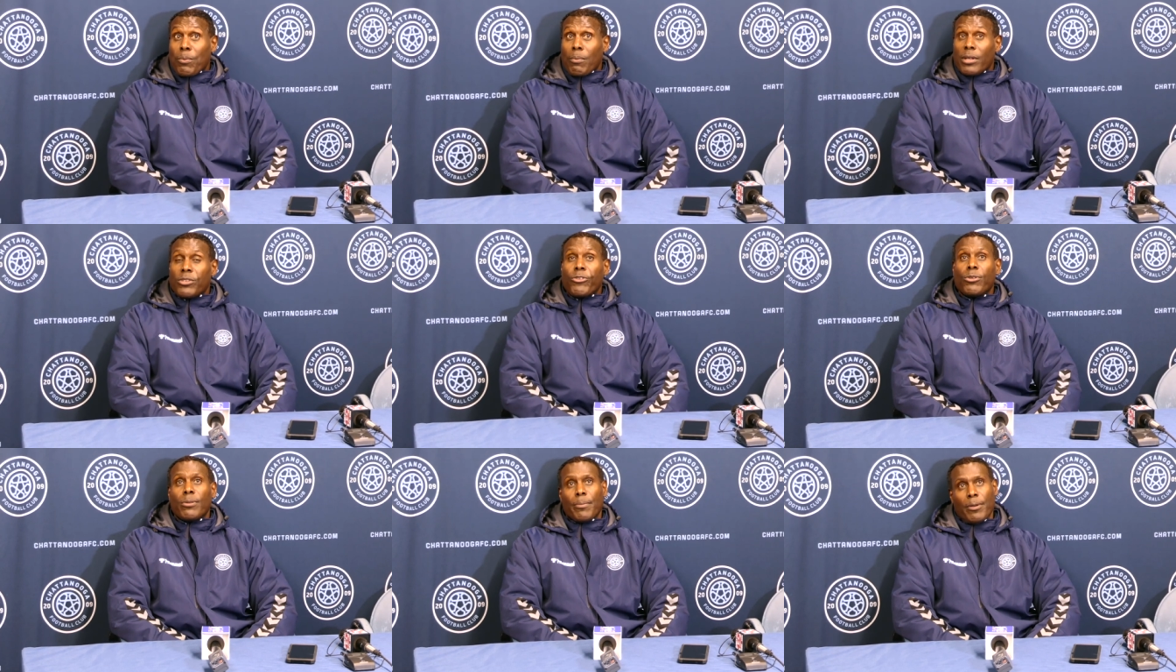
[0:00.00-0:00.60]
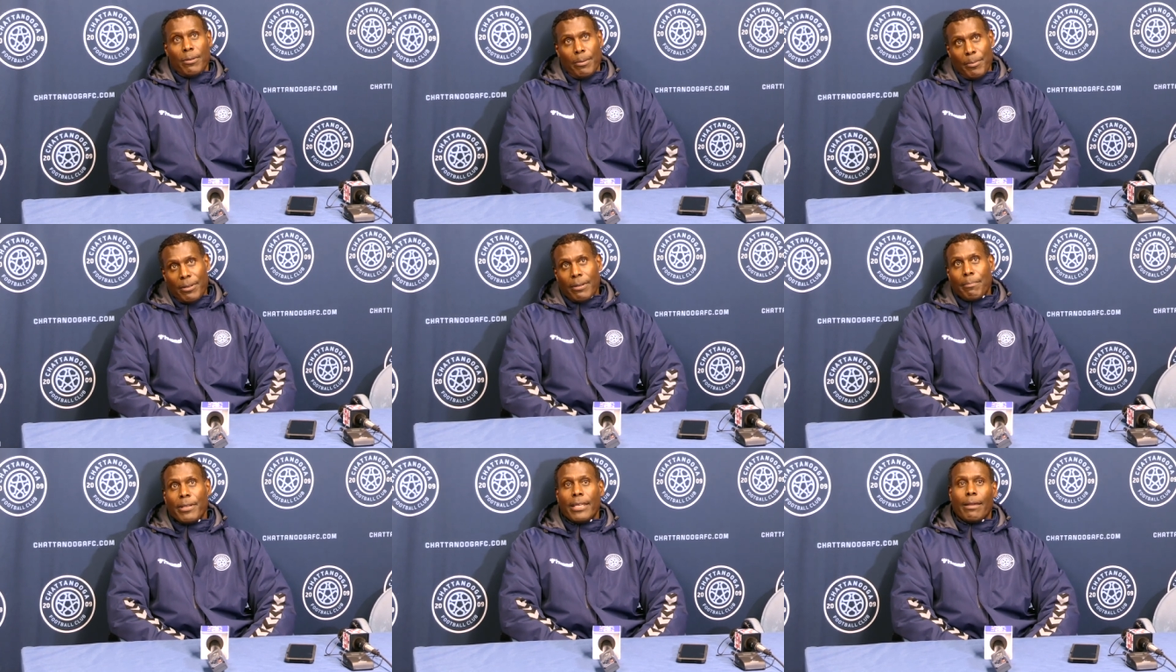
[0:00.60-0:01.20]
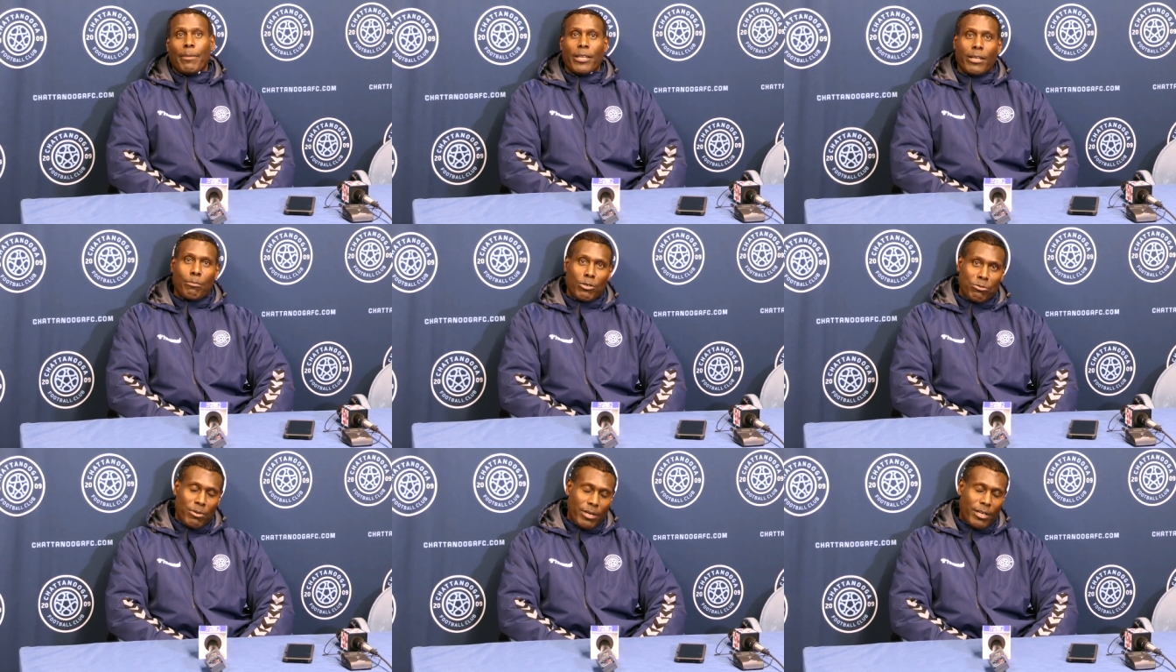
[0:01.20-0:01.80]
Actually, let me get my
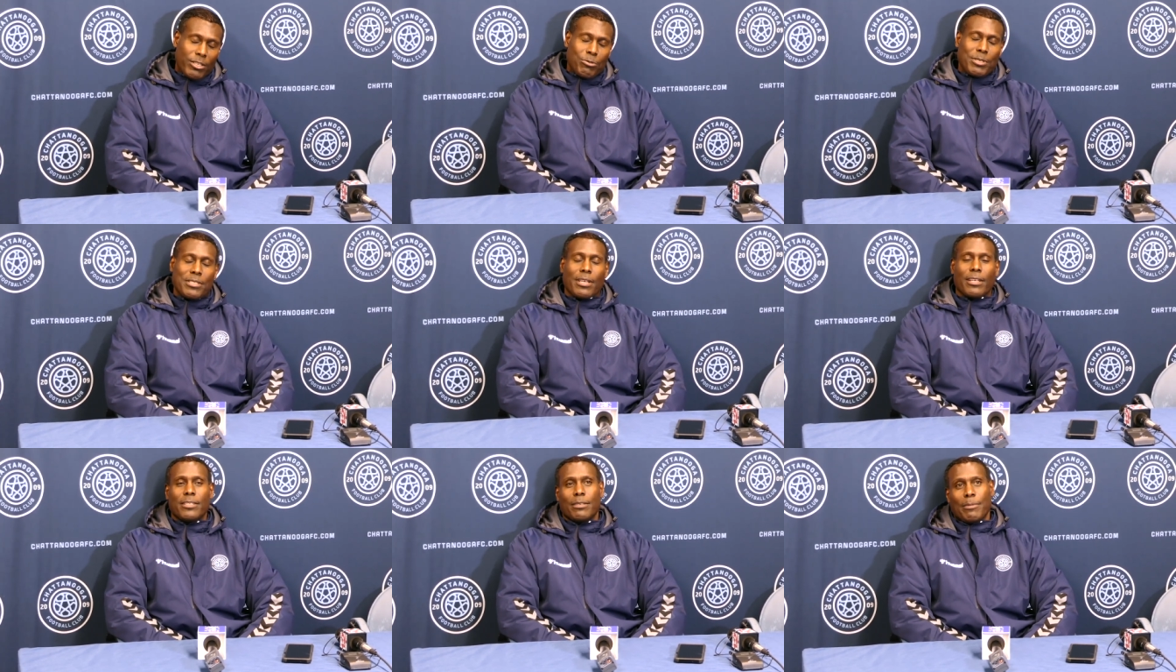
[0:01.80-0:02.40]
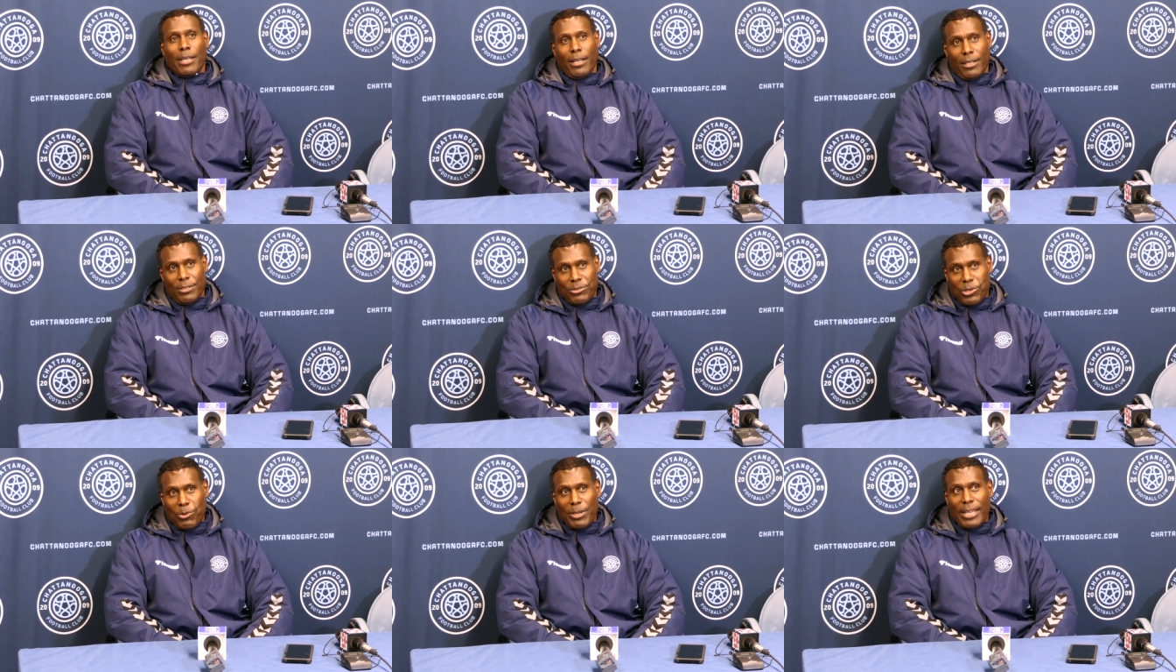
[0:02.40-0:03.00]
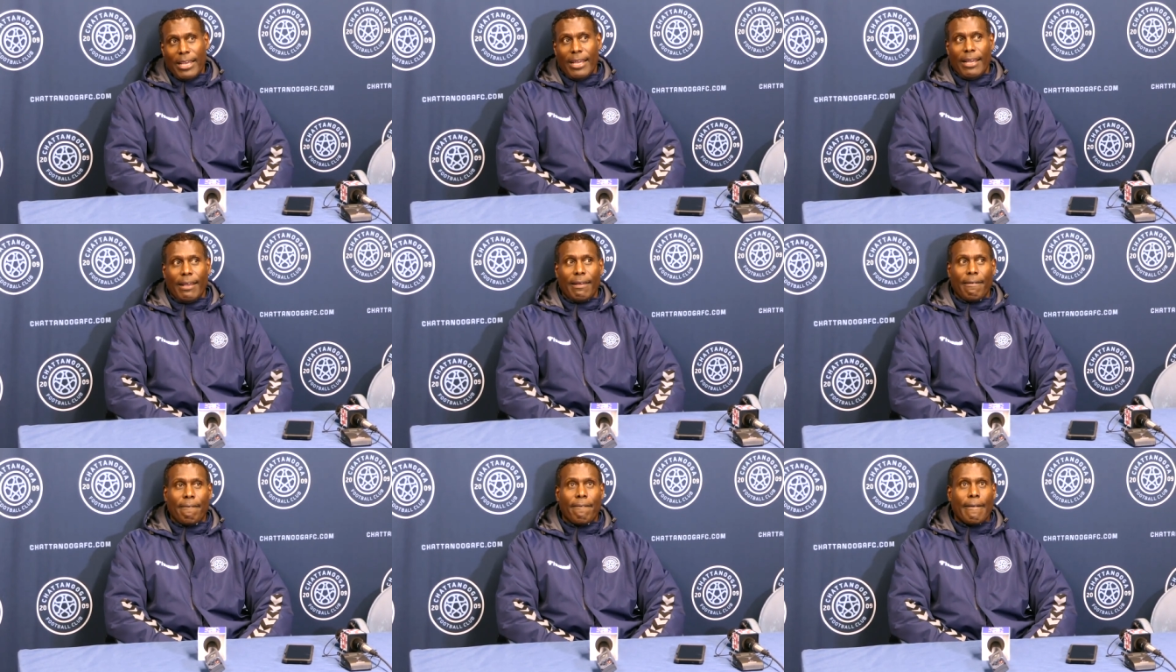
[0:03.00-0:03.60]
numbers right, because we signed some guys. So we
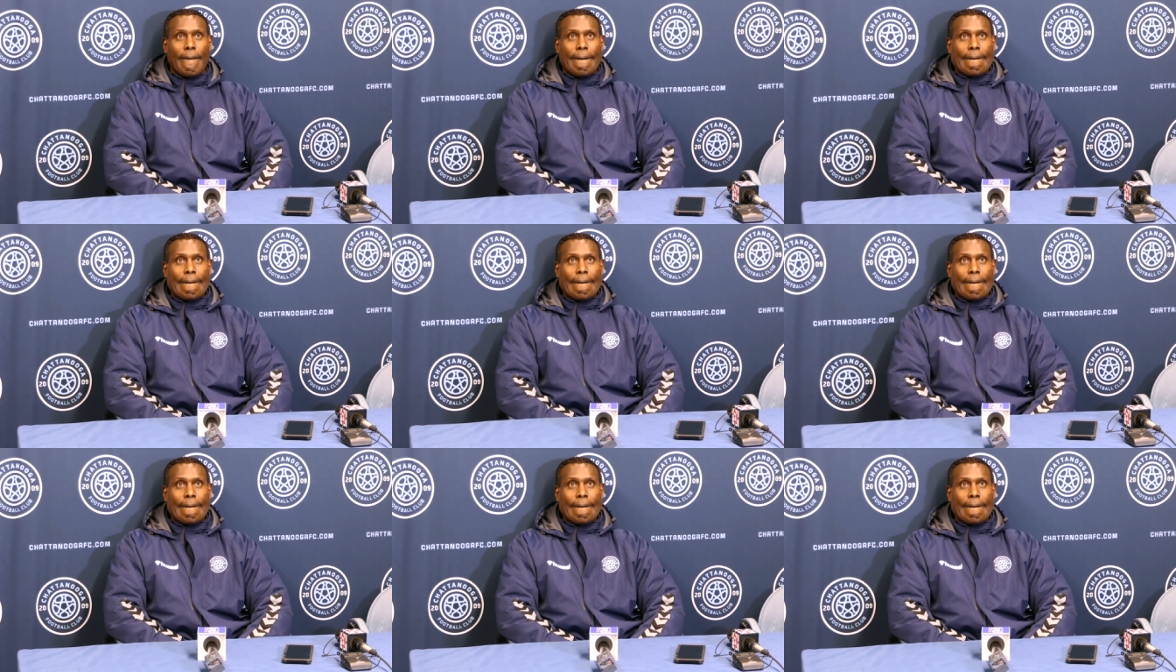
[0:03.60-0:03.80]
have